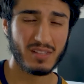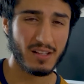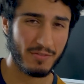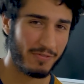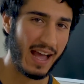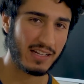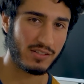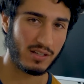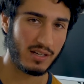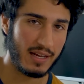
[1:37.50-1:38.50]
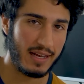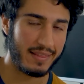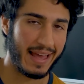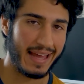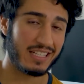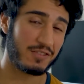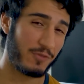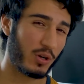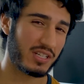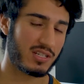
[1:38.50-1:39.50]
factor that is
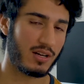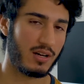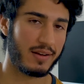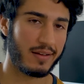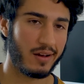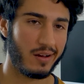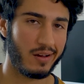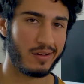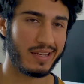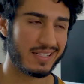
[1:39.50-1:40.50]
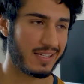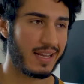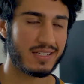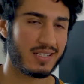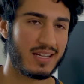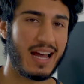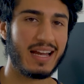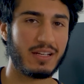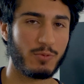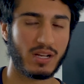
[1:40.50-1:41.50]
focused on in today's
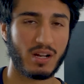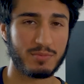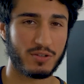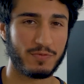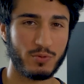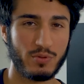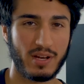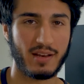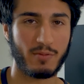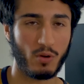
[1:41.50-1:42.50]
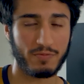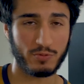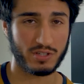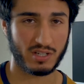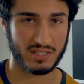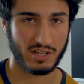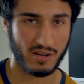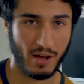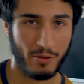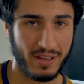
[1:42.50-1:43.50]
society when it comes to food and what foods are
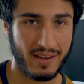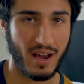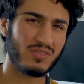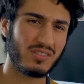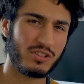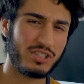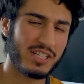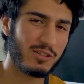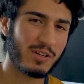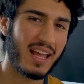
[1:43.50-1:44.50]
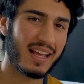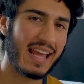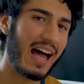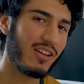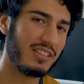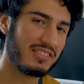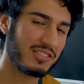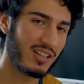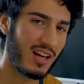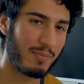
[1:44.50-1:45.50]
considered healthy and not. Just looking at calories,
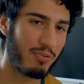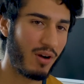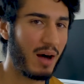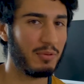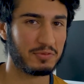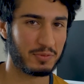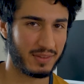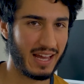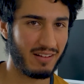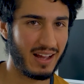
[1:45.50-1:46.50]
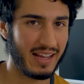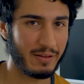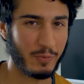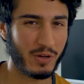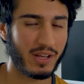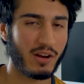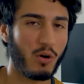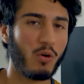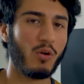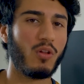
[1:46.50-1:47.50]
there's a lot of problems with that, right? We don't get a
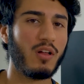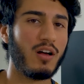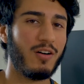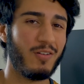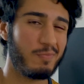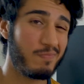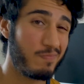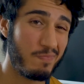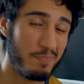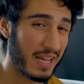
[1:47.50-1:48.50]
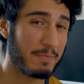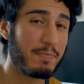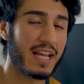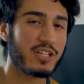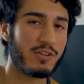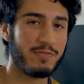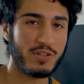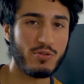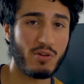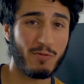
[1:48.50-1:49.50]
whole big picture
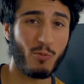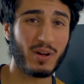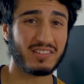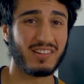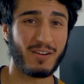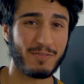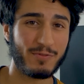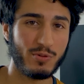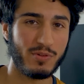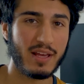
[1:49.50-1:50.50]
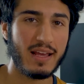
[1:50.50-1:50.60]
view of what's in our food.